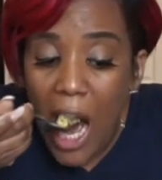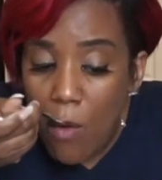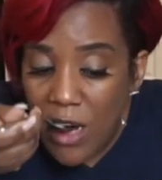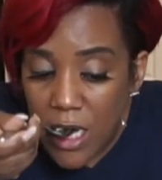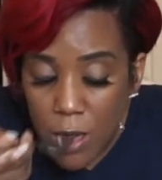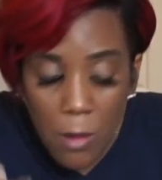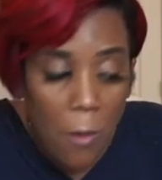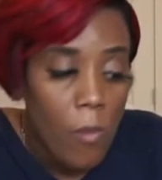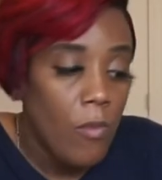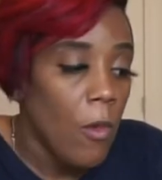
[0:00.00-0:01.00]
But
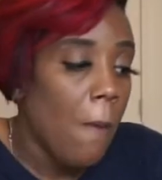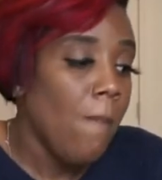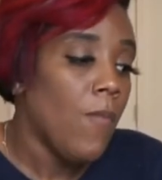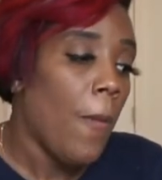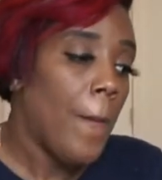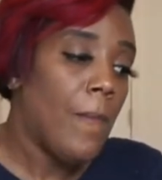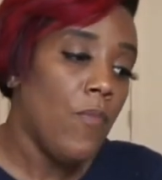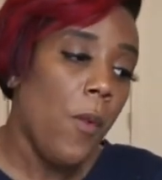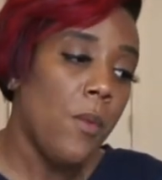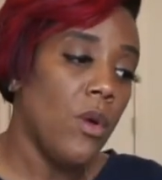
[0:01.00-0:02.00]

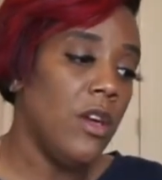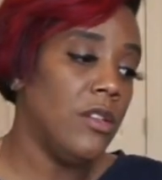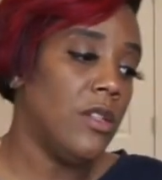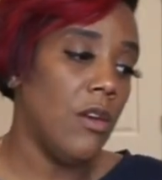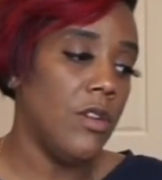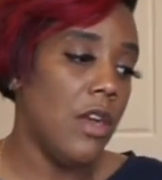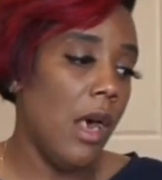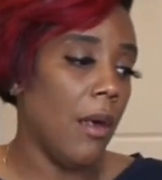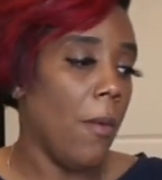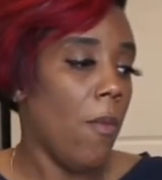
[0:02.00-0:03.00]
what else is on the docket?